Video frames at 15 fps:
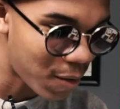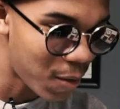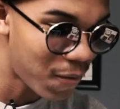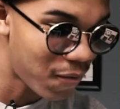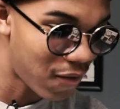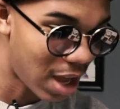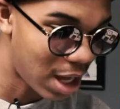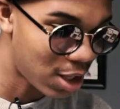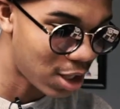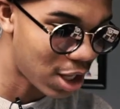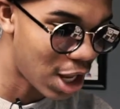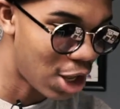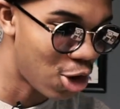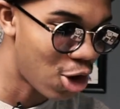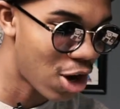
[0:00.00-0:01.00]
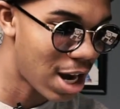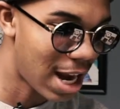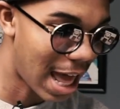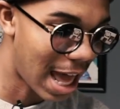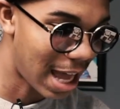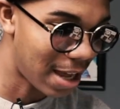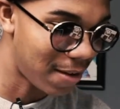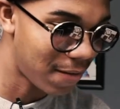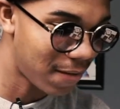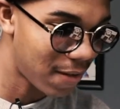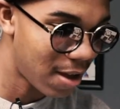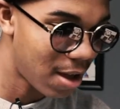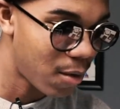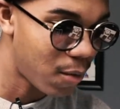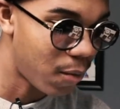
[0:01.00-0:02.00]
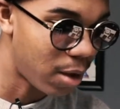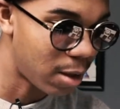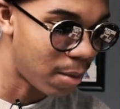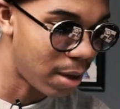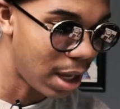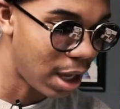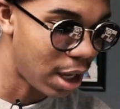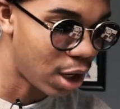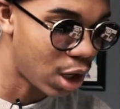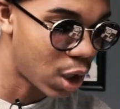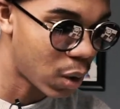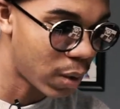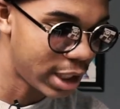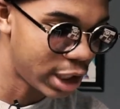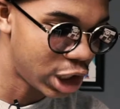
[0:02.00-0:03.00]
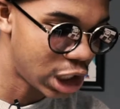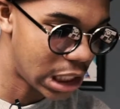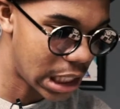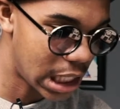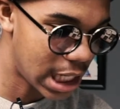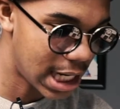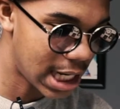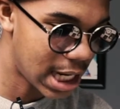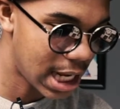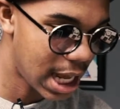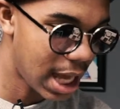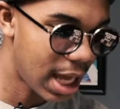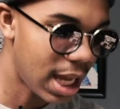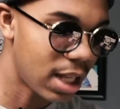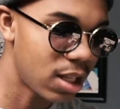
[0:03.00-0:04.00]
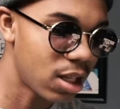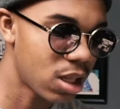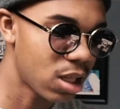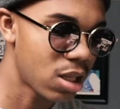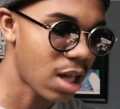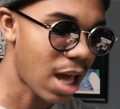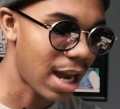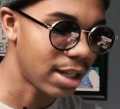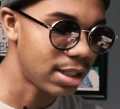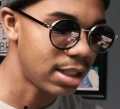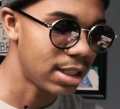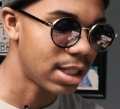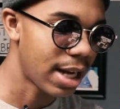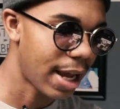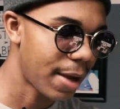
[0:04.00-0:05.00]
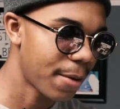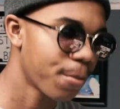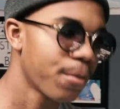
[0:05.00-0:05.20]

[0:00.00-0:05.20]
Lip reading: you faced in your life with being Christian in the society today?